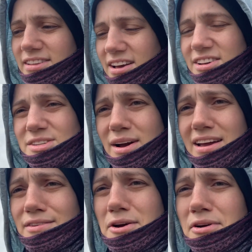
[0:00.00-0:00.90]
also I had
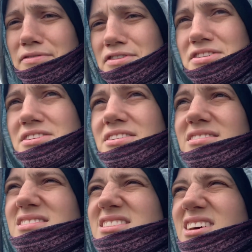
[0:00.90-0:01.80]
yogurt for dessert.
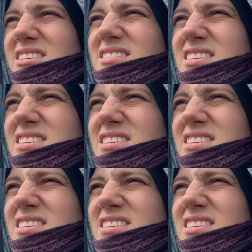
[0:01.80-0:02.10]
So